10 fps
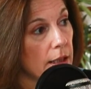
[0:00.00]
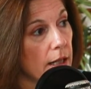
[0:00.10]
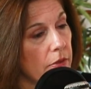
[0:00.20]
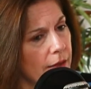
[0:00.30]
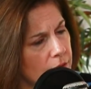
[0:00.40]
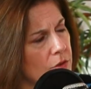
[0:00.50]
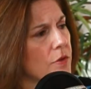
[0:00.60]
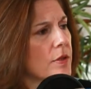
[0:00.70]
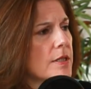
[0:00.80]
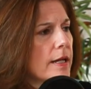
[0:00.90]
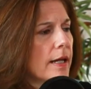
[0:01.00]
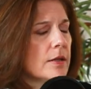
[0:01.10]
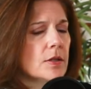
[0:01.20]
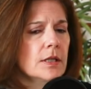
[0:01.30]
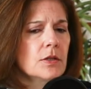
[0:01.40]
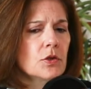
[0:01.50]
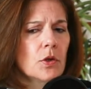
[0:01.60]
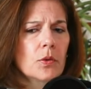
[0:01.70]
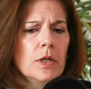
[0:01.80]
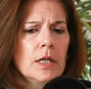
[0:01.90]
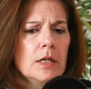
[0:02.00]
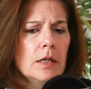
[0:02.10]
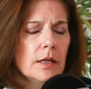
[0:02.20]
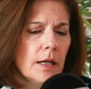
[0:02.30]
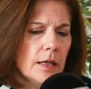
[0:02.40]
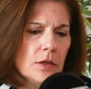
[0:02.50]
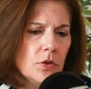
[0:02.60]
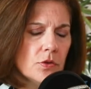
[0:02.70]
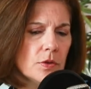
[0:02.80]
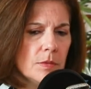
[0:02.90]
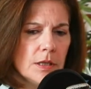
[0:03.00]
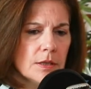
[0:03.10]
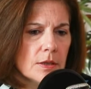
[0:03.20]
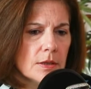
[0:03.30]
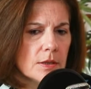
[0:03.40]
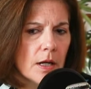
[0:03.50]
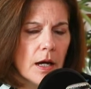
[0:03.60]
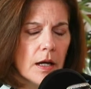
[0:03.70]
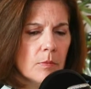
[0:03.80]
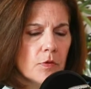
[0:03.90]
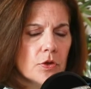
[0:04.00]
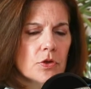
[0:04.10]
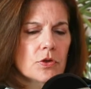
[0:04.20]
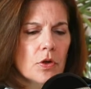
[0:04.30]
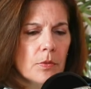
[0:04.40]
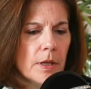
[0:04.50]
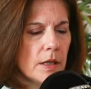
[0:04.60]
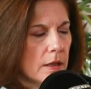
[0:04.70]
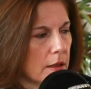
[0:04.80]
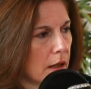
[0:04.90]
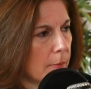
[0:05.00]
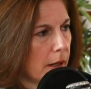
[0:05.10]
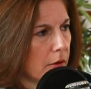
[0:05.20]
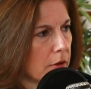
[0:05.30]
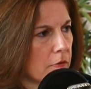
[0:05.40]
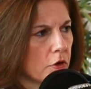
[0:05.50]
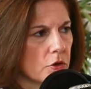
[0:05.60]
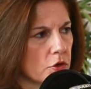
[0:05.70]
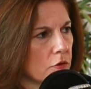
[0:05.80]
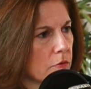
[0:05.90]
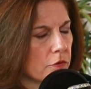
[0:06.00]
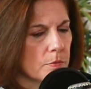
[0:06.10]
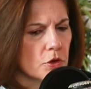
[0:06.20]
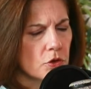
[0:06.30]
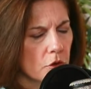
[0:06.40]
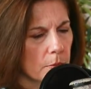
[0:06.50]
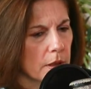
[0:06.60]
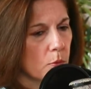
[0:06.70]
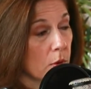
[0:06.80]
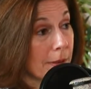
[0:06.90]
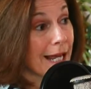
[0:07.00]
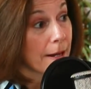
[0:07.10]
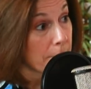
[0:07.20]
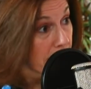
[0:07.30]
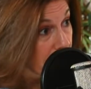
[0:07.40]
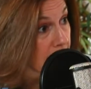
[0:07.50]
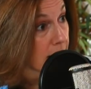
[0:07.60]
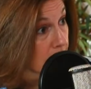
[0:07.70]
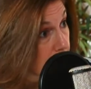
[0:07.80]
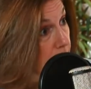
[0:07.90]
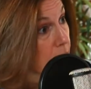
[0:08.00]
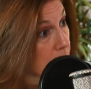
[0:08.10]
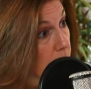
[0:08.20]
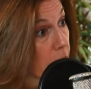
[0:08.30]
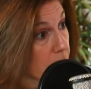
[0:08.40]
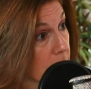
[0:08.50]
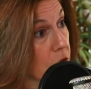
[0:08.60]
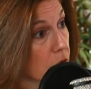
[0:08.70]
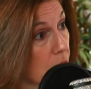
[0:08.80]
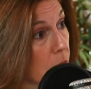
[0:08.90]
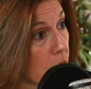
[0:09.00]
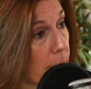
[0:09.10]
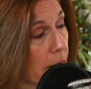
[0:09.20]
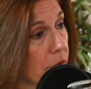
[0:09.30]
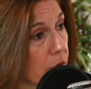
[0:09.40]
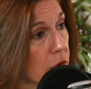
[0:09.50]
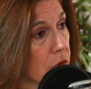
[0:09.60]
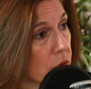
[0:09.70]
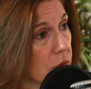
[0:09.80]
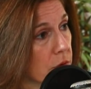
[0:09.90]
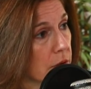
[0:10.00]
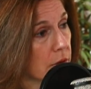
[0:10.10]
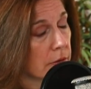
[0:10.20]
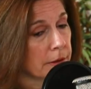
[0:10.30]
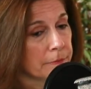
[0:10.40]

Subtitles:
And that's their intent. And so, to me, this is a time for so many to come out. I've heard from so many women and men, rightfully so, about their concerns here.